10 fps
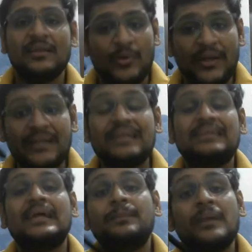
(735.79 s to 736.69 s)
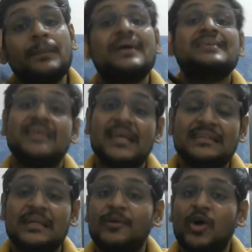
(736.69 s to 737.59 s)
Okay, till then, prepare
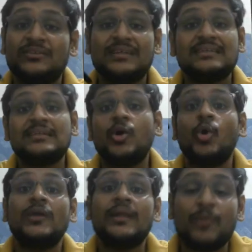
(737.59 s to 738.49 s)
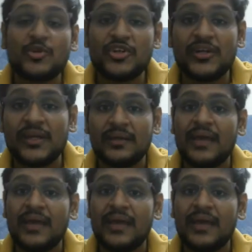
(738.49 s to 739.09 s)
seriously, because this is the golden opportunity.